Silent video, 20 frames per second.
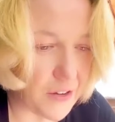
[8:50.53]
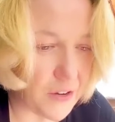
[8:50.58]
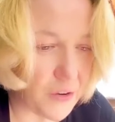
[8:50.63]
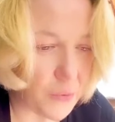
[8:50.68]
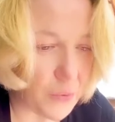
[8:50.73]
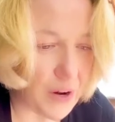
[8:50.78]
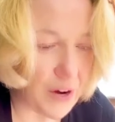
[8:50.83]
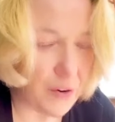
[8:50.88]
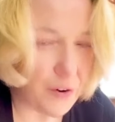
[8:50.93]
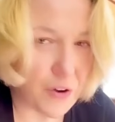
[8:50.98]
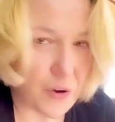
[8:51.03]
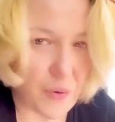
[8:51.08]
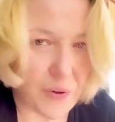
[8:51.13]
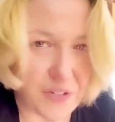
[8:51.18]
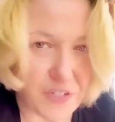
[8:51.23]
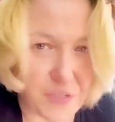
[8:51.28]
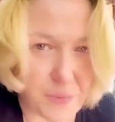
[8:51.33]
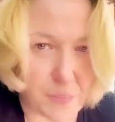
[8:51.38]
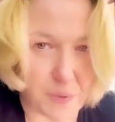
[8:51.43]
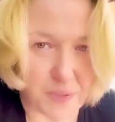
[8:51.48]
we are
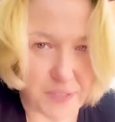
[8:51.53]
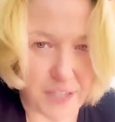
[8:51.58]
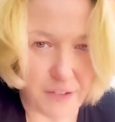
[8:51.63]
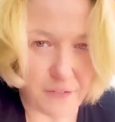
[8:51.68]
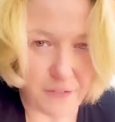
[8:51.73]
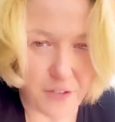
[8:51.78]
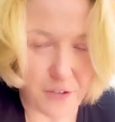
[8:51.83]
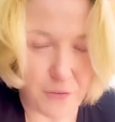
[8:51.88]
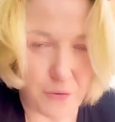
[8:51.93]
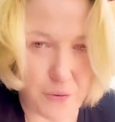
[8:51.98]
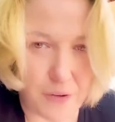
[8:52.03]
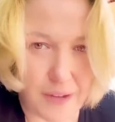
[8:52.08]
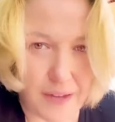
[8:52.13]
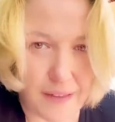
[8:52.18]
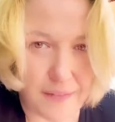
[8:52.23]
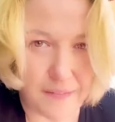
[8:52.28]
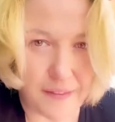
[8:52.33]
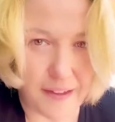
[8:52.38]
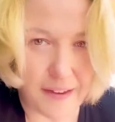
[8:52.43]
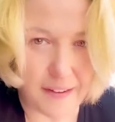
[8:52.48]
going to believe you
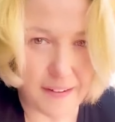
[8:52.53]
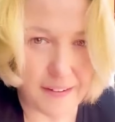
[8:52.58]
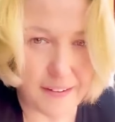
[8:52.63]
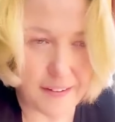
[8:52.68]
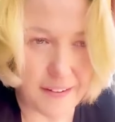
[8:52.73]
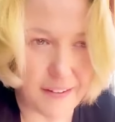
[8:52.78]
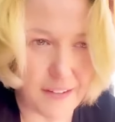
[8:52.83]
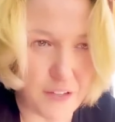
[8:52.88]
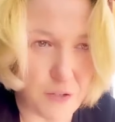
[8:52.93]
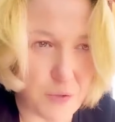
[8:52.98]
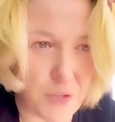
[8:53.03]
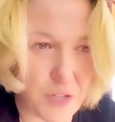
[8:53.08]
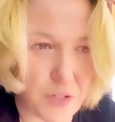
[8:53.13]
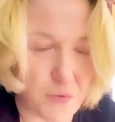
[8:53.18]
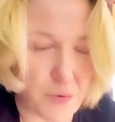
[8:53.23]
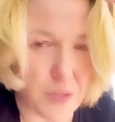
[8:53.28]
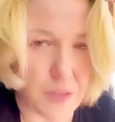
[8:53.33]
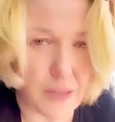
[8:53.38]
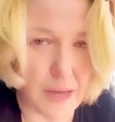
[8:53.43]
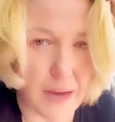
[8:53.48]
and that you can
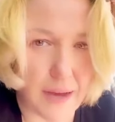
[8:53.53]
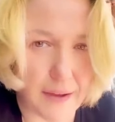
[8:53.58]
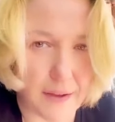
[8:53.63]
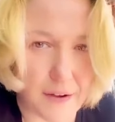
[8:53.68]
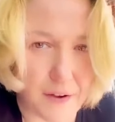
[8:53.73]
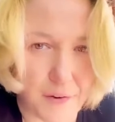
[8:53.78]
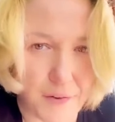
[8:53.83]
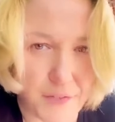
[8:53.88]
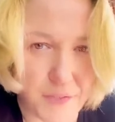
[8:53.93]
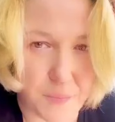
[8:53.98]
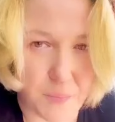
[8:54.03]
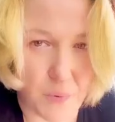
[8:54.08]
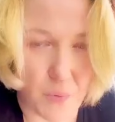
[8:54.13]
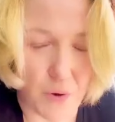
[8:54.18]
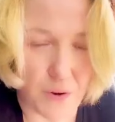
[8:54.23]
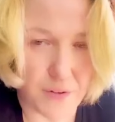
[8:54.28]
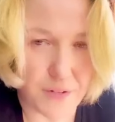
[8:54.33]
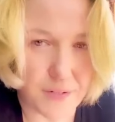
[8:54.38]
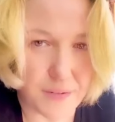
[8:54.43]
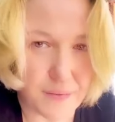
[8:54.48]
rely on our
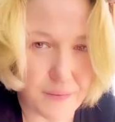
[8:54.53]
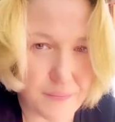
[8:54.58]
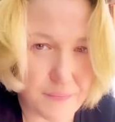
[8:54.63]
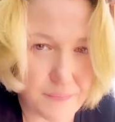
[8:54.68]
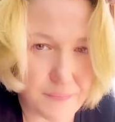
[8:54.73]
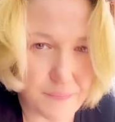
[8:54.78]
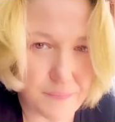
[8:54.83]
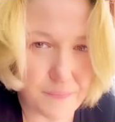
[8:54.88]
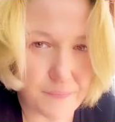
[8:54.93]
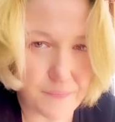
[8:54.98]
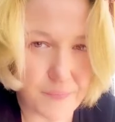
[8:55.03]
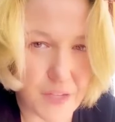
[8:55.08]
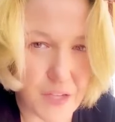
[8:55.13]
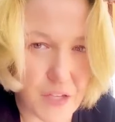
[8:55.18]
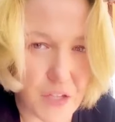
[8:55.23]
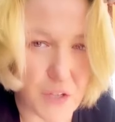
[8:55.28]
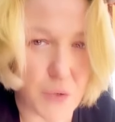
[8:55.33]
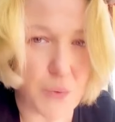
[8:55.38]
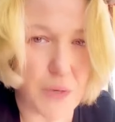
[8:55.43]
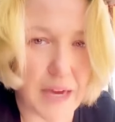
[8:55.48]
support.
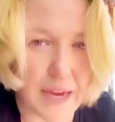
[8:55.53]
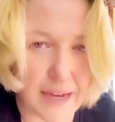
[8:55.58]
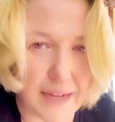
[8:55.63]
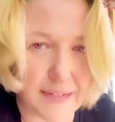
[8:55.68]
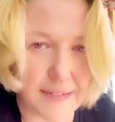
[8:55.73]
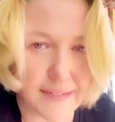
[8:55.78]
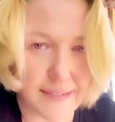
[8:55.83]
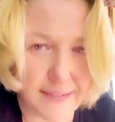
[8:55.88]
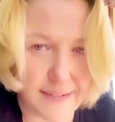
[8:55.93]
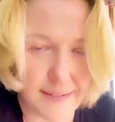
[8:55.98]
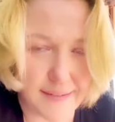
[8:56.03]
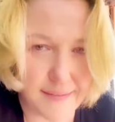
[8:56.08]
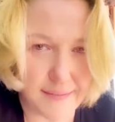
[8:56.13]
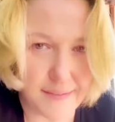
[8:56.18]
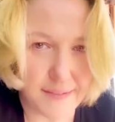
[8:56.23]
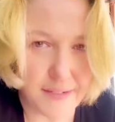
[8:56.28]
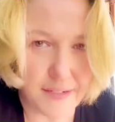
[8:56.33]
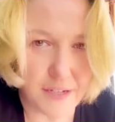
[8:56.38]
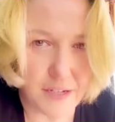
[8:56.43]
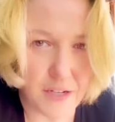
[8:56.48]
You can't.
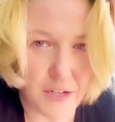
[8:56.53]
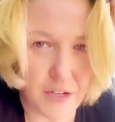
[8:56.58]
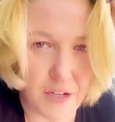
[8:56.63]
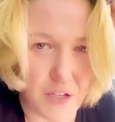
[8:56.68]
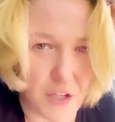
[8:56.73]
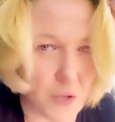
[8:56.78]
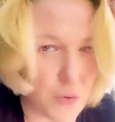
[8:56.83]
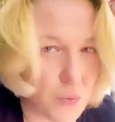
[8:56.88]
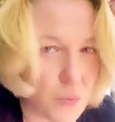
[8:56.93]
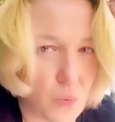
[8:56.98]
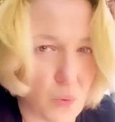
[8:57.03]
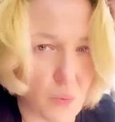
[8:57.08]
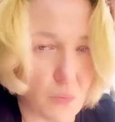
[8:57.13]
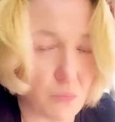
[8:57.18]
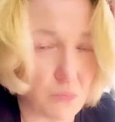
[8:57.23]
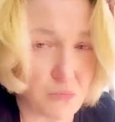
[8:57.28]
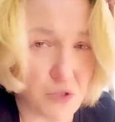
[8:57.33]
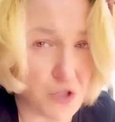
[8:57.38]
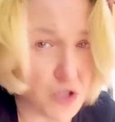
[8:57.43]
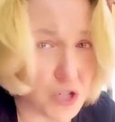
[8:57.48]
You
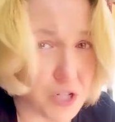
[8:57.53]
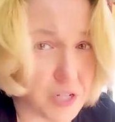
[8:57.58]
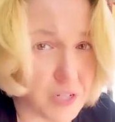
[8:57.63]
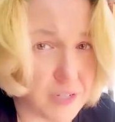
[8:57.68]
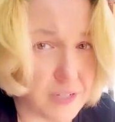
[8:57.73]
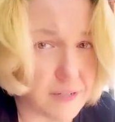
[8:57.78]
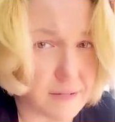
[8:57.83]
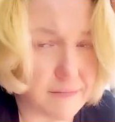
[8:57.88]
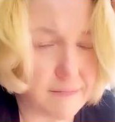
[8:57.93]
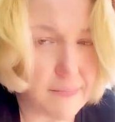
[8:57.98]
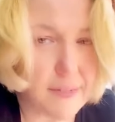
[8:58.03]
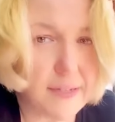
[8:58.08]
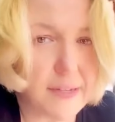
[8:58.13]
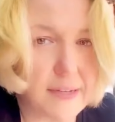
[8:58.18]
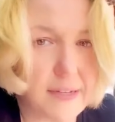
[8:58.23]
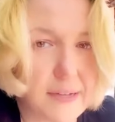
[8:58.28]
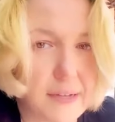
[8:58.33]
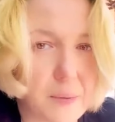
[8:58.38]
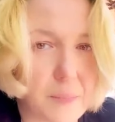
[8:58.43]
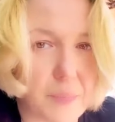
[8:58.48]
shouldn't,
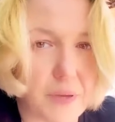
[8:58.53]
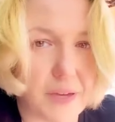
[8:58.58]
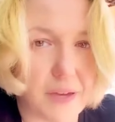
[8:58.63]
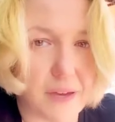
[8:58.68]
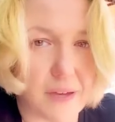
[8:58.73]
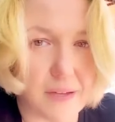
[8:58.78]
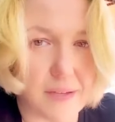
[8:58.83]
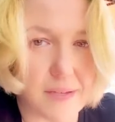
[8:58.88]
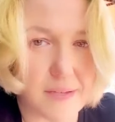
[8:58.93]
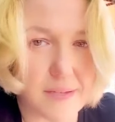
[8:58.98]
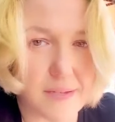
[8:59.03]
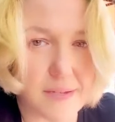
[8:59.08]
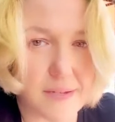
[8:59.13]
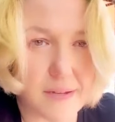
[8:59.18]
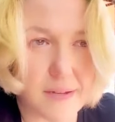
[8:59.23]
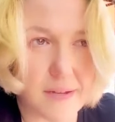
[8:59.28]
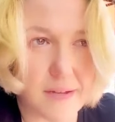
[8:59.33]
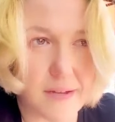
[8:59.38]
because